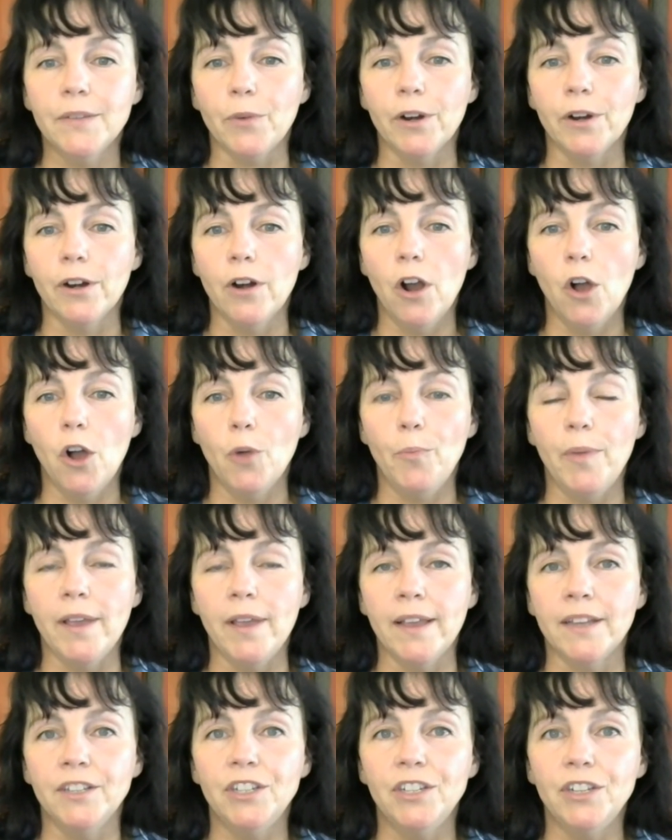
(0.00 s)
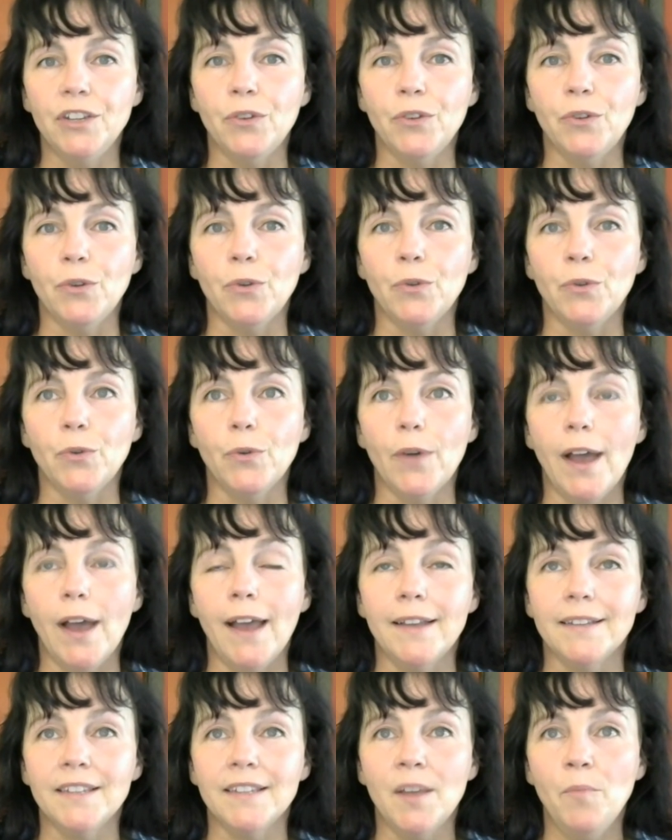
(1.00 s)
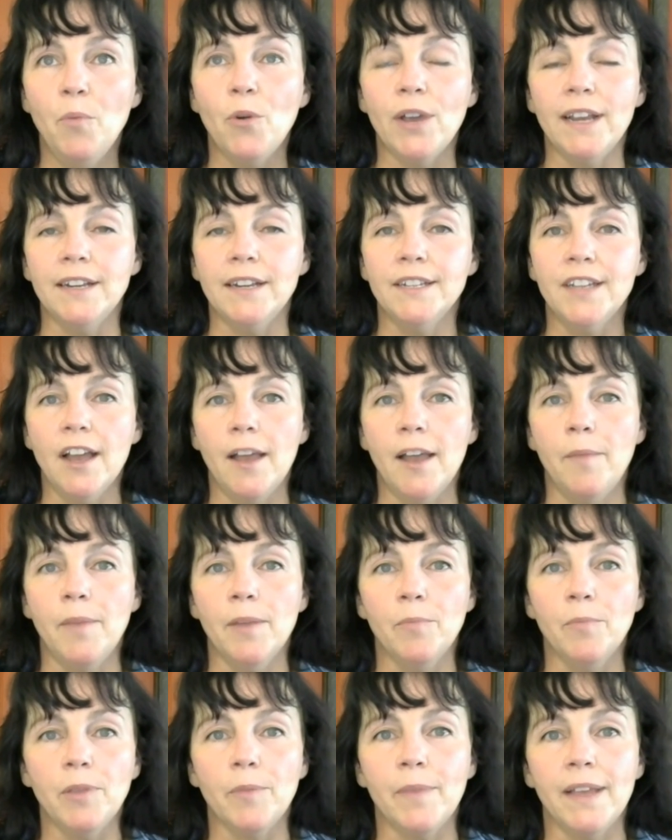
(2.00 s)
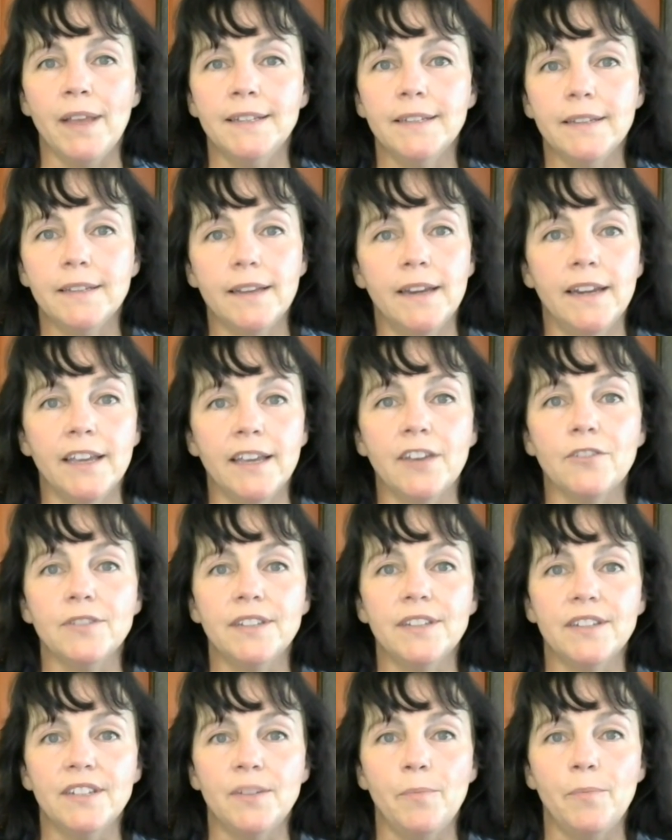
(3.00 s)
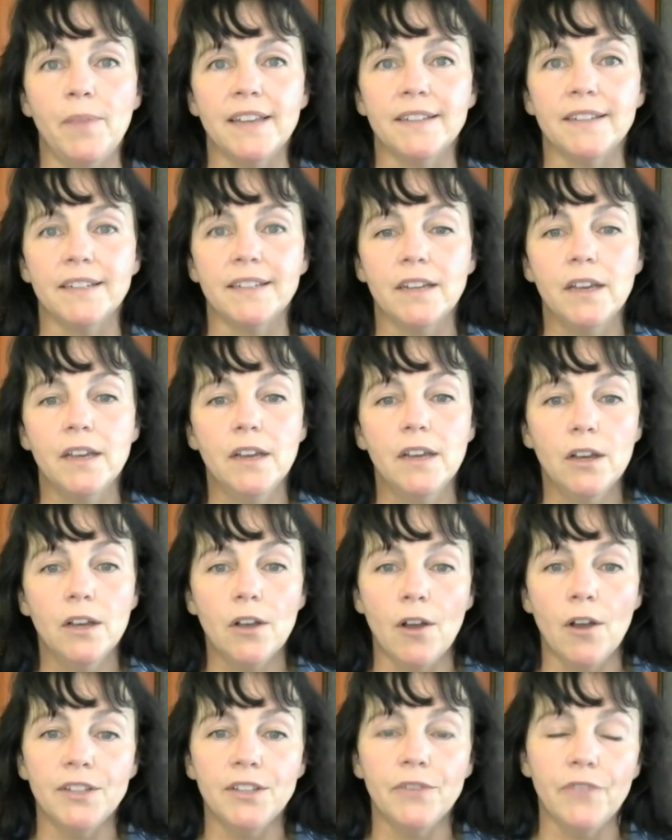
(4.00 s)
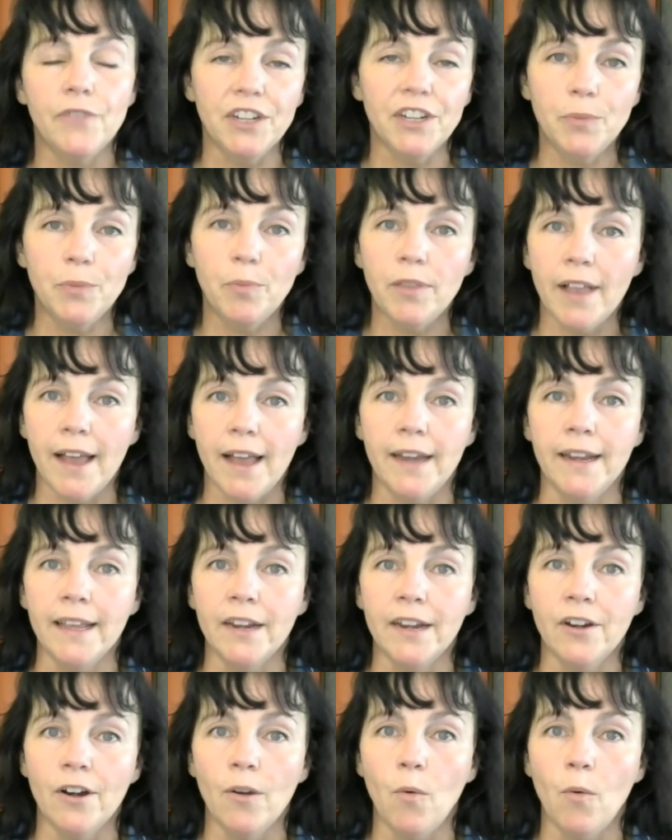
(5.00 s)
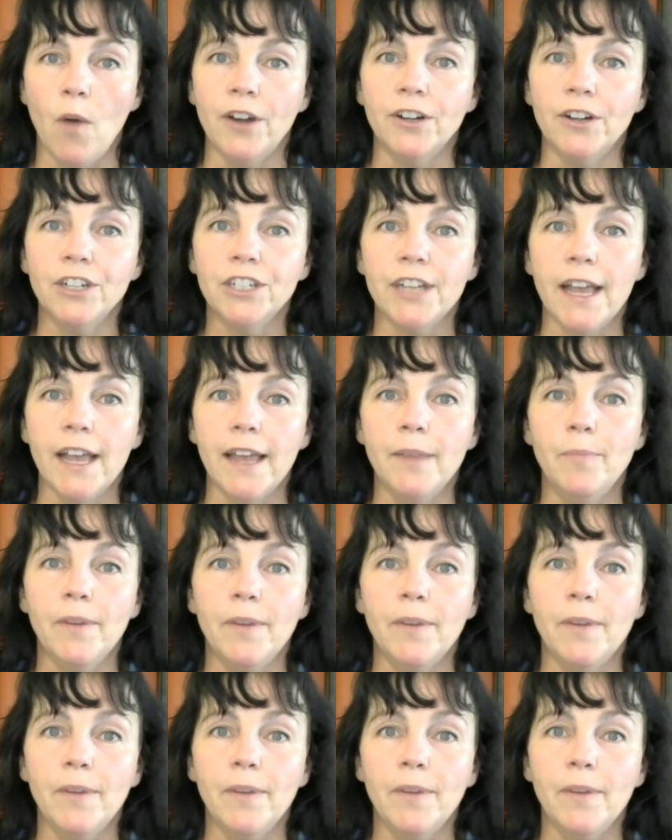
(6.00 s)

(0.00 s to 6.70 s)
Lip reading: We're hoping to, at some point in time, implement an ecosystem-based conservation plan in our watershed.